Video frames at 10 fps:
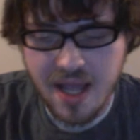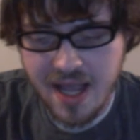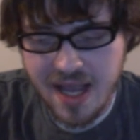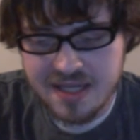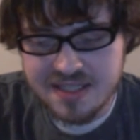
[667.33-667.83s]

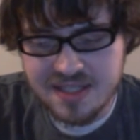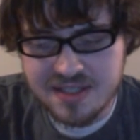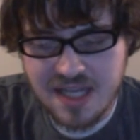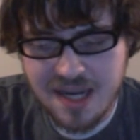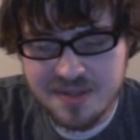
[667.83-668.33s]
And he's at
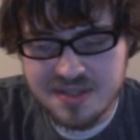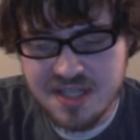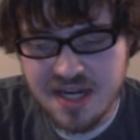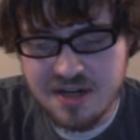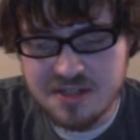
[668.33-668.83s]
the top of the
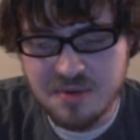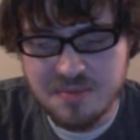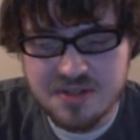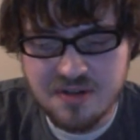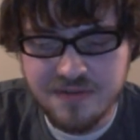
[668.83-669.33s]
stairs, but
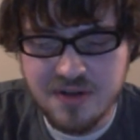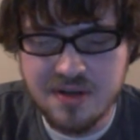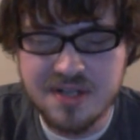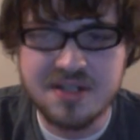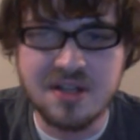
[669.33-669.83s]
Mr.
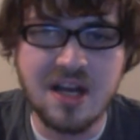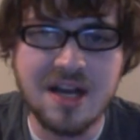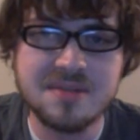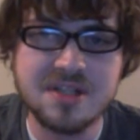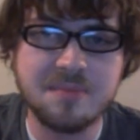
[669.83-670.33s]
Furious
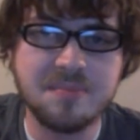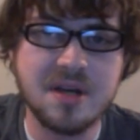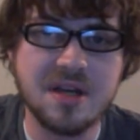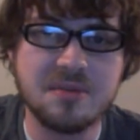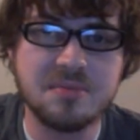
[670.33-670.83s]
climbs up
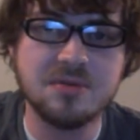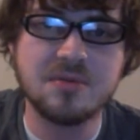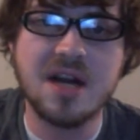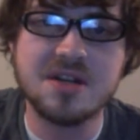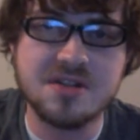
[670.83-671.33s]
the Blue
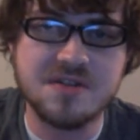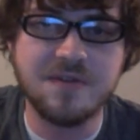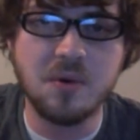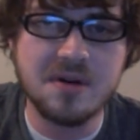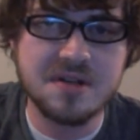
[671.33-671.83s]
Raja's
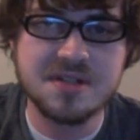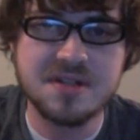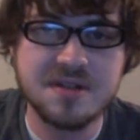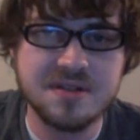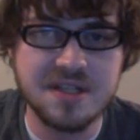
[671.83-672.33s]

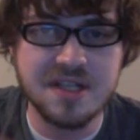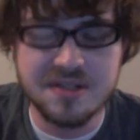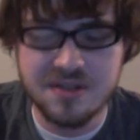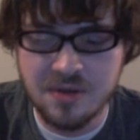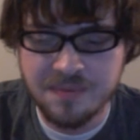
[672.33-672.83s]
forks to
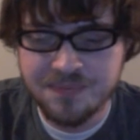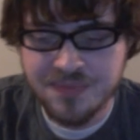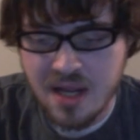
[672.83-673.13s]
get to him.